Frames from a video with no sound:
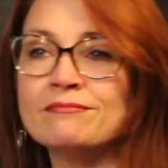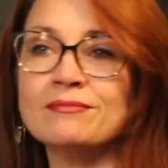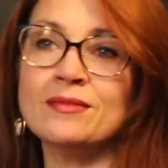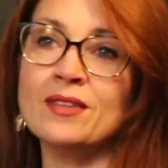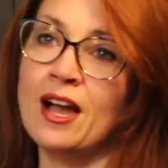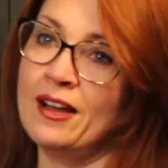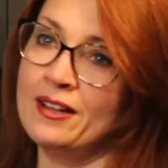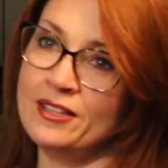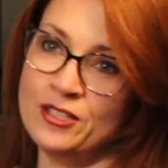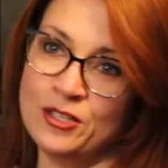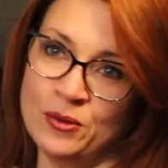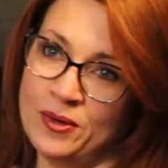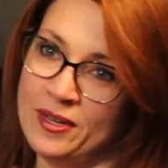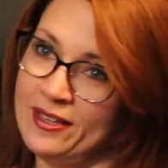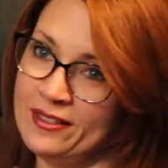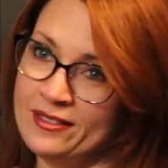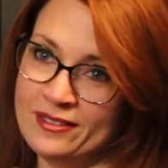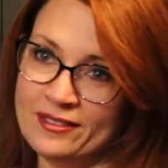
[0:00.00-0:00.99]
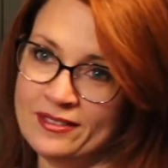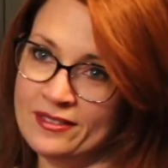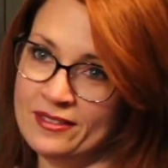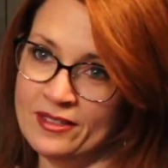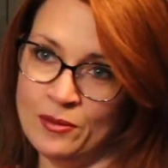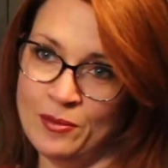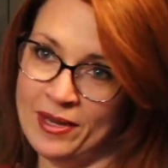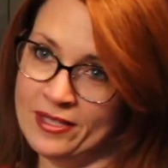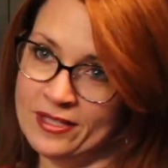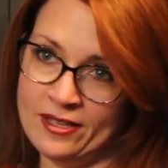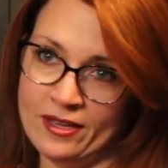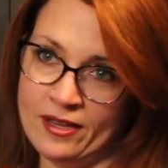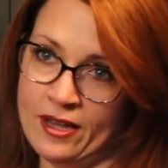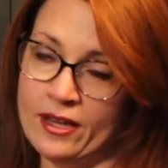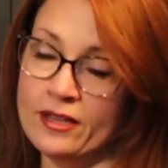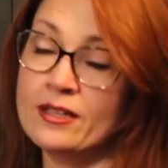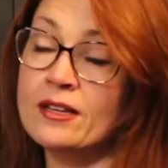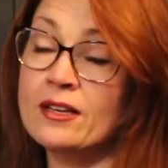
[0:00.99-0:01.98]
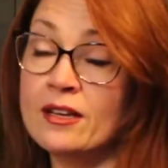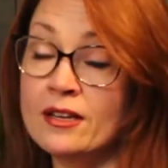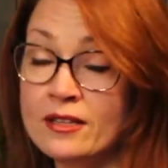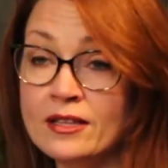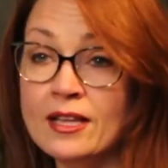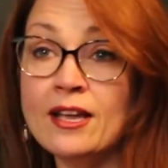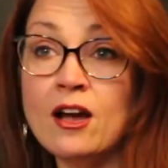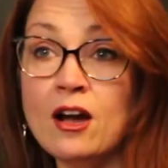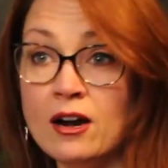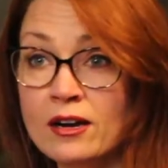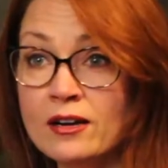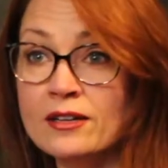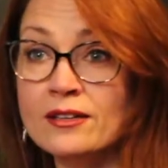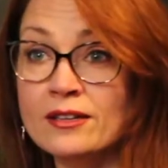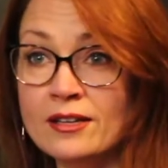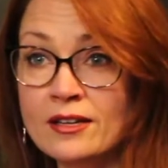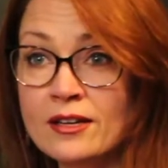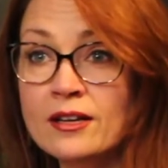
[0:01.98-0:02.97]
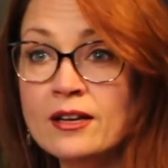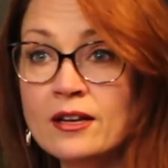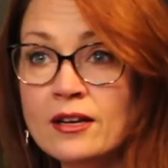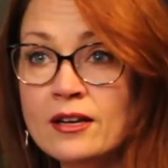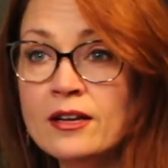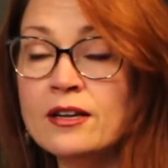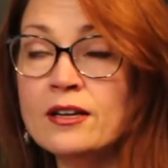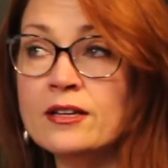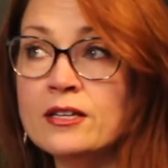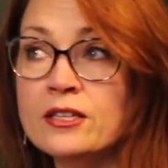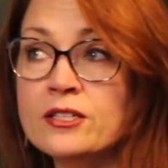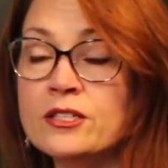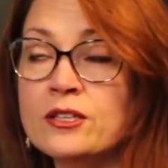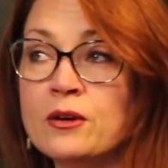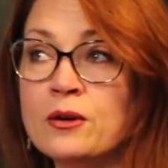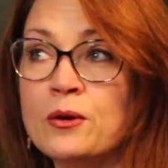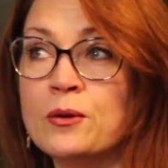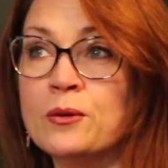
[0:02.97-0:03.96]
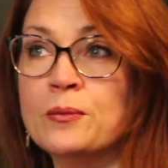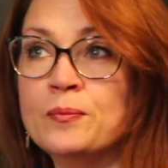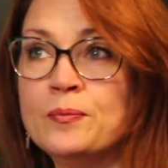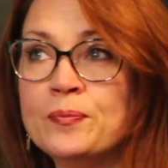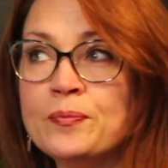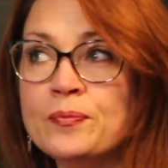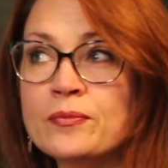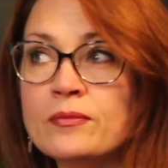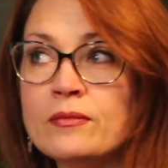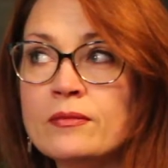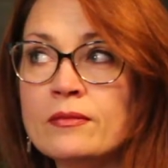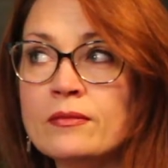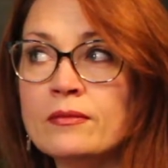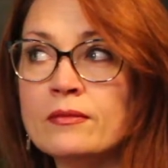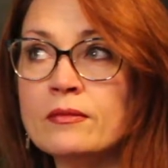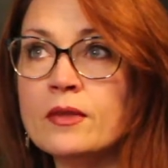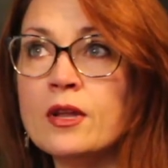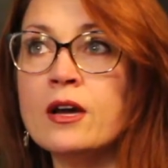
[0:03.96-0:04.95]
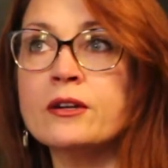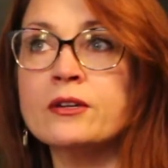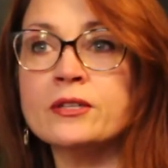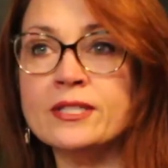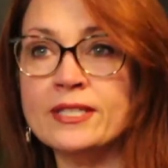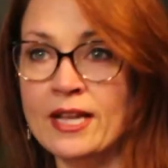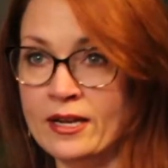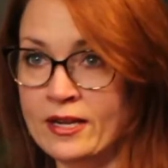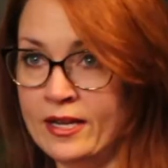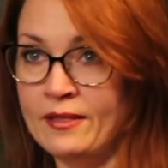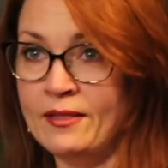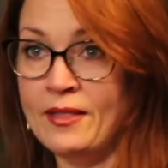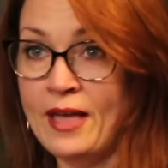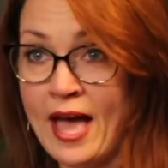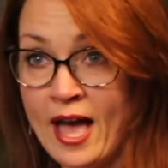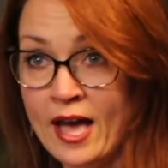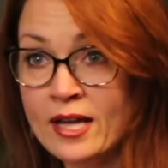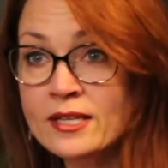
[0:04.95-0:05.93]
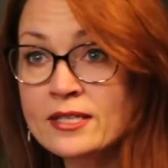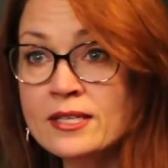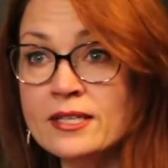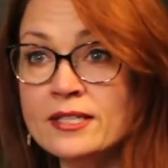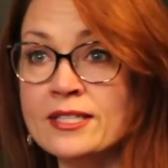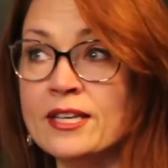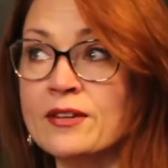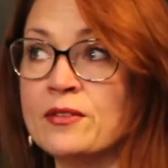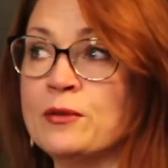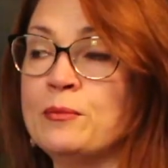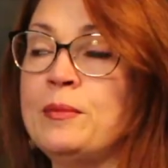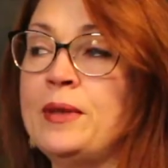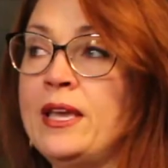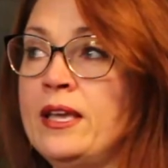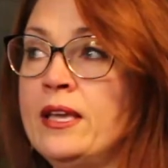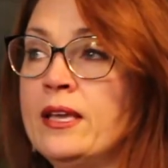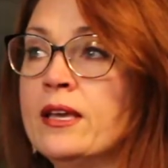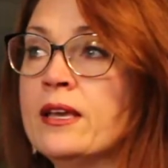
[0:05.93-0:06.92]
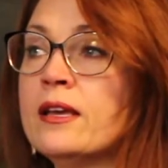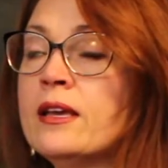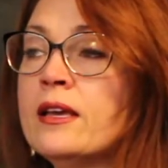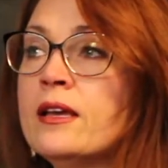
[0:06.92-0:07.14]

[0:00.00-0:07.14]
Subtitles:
not doing the best they can, they are. So understanding that has given me